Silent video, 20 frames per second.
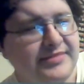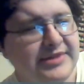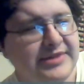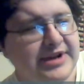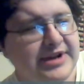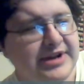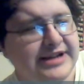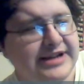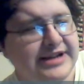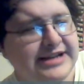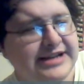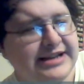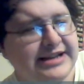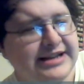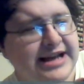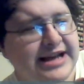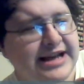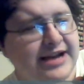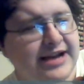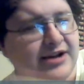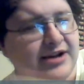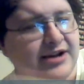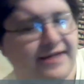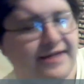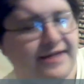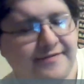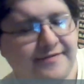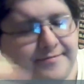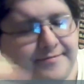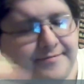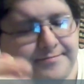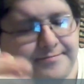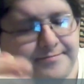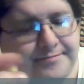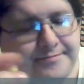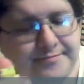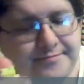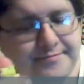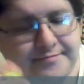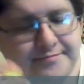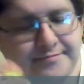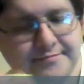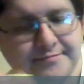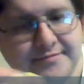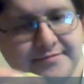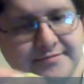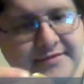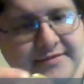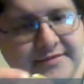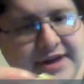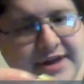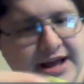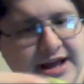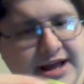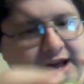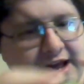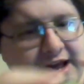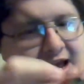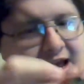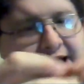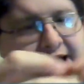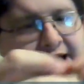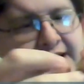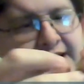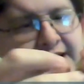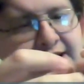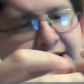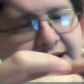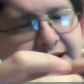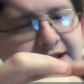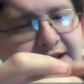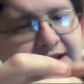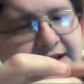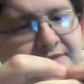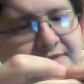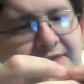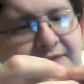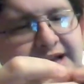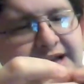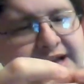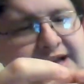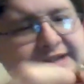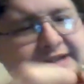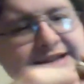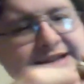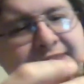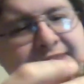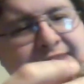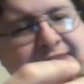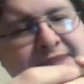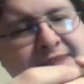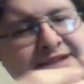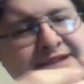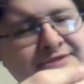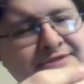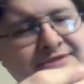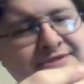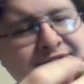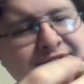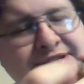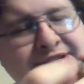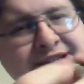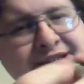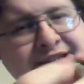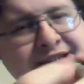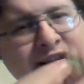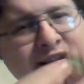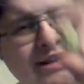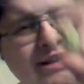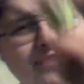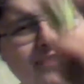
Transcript: and you take the head off, and the way his headmaster is designed is